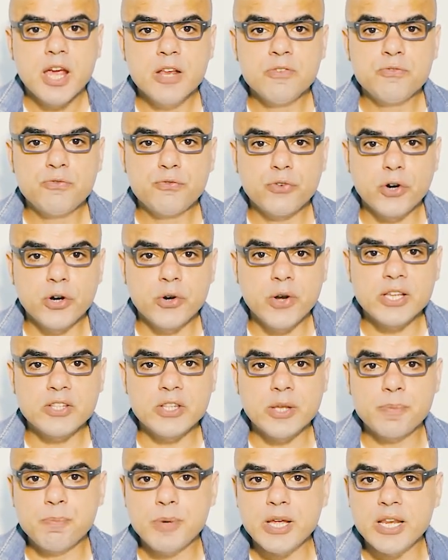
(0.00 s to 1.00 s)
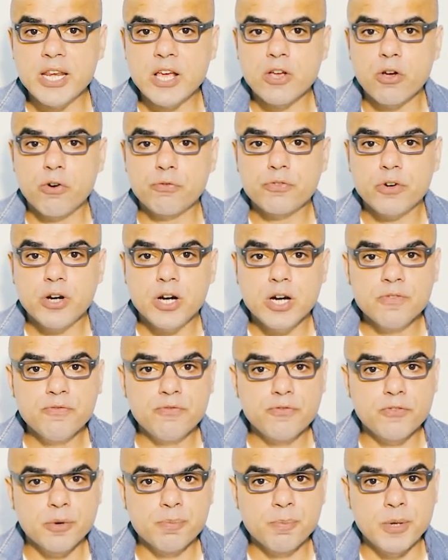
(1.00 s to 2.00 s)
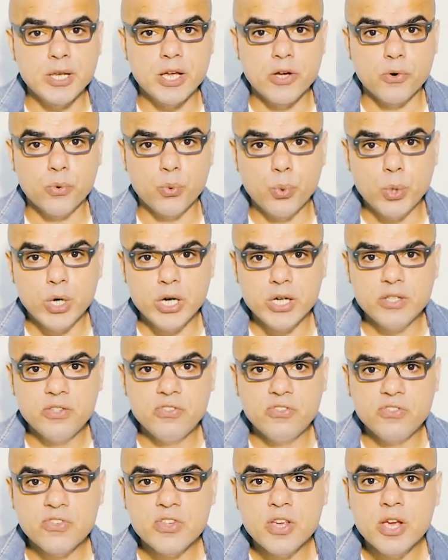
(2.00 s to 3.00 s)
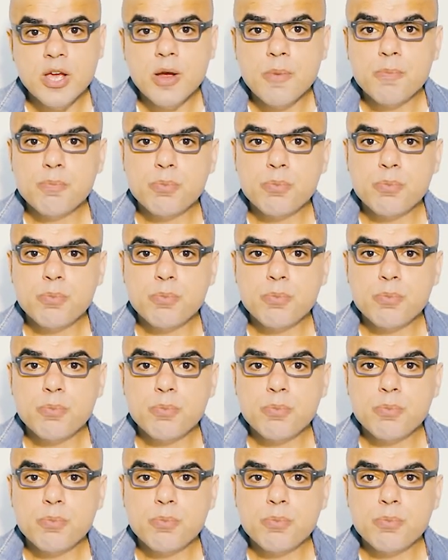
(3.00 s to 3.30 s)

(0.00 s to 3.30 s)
inferring the meaning of unfamiliar words,